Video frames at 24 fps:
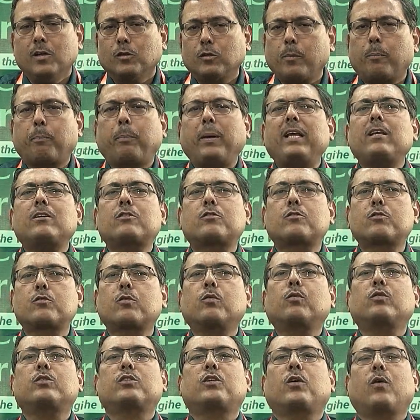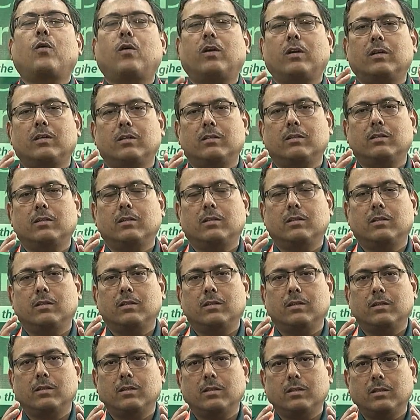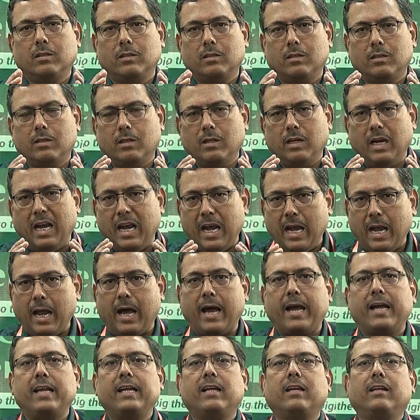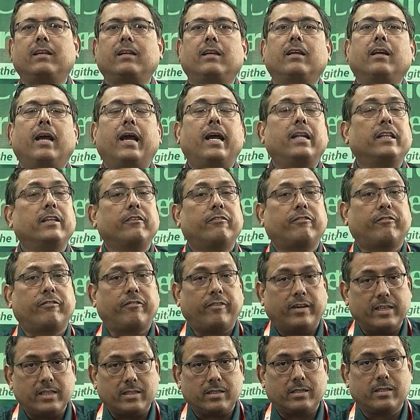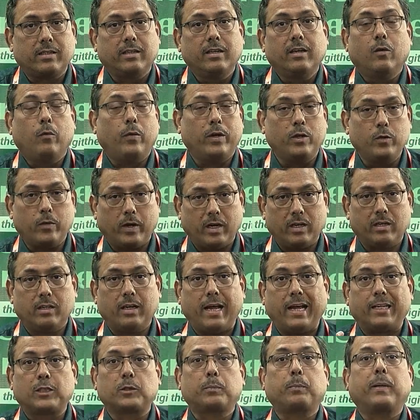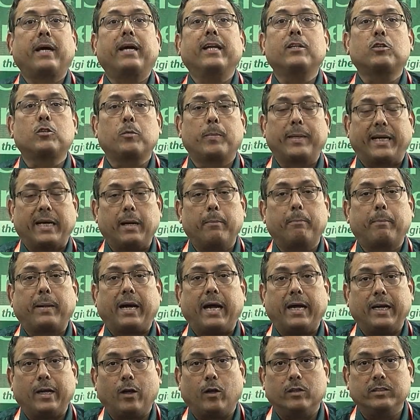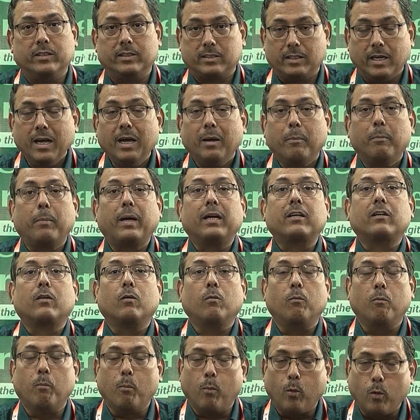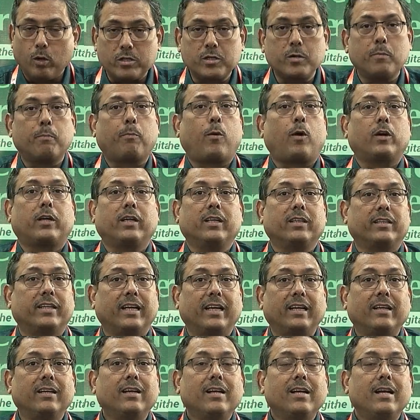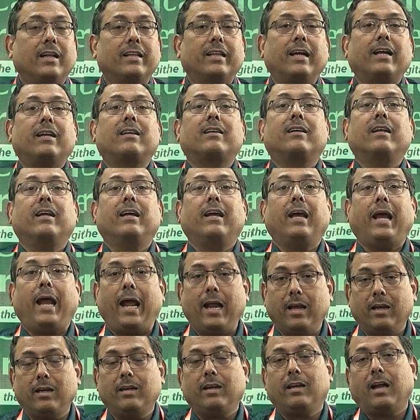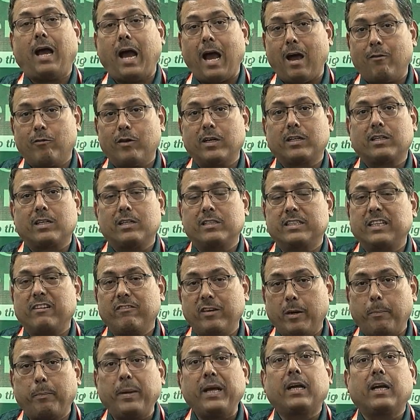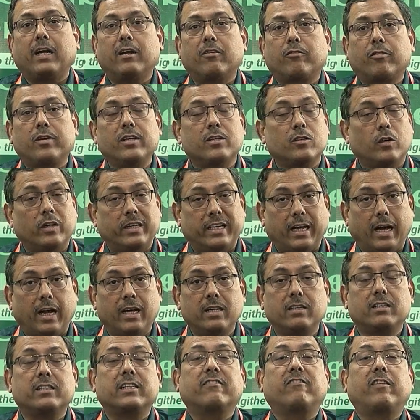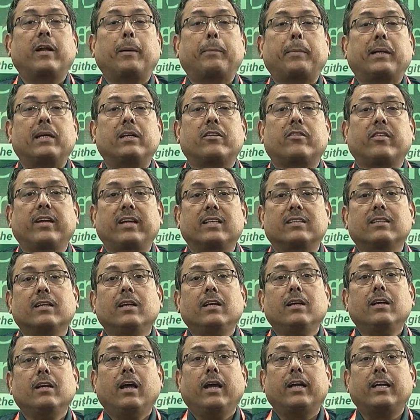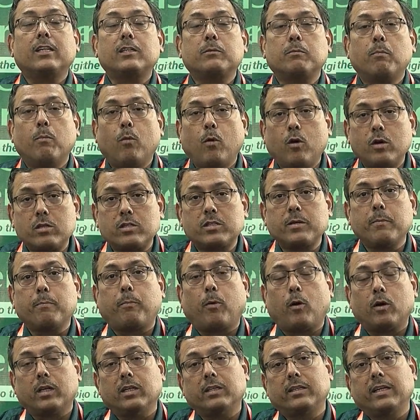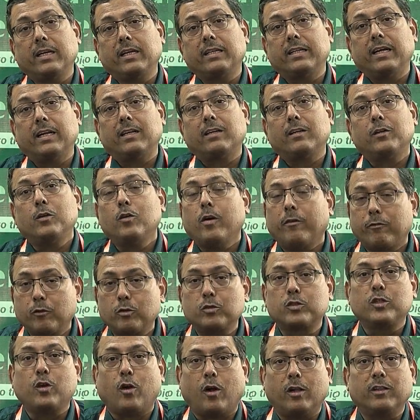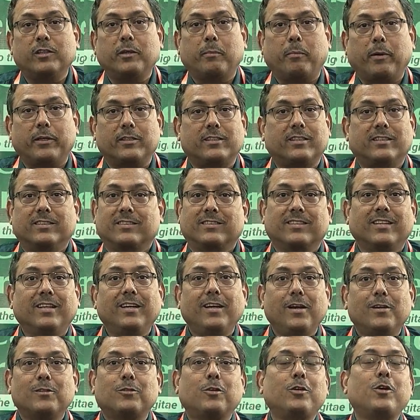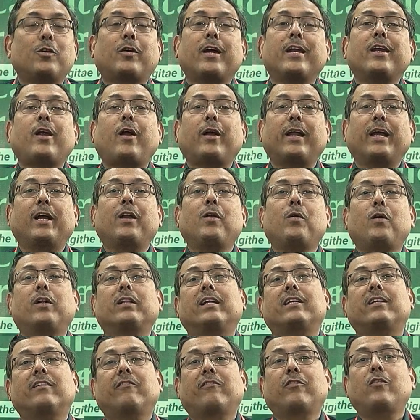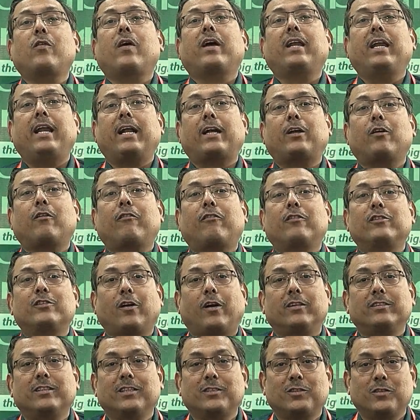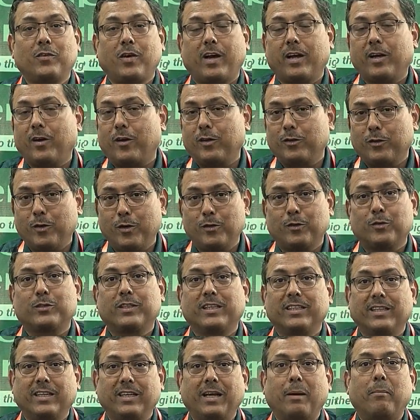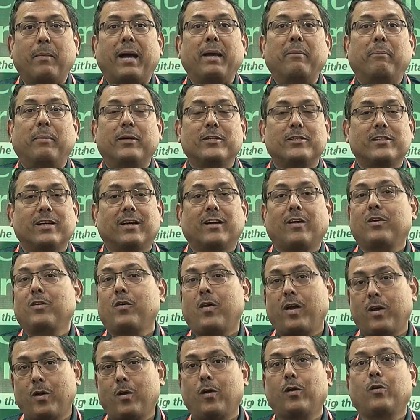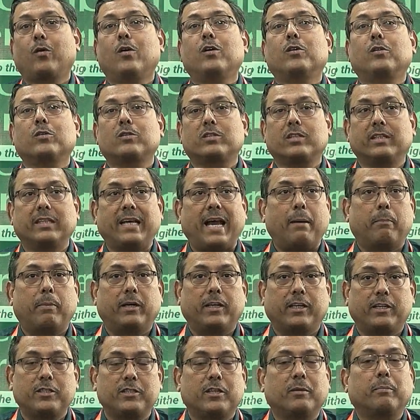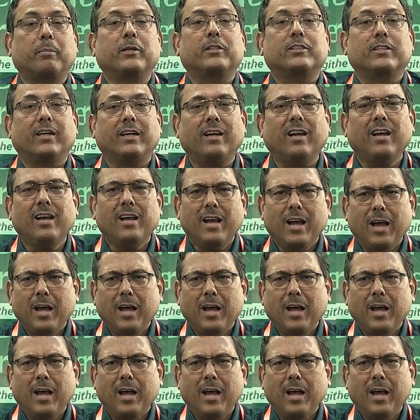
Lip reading: So please choose your line in the first when you are aspiring to become cardiologist. But most important thing, that in our developing countries or underdeveloped countries, it is most important thing that you have to see all the patients. So you cannot ignore that if you are electrophysiologist, you are not going to see the MI patient, or you are not going to see the hypertension patient.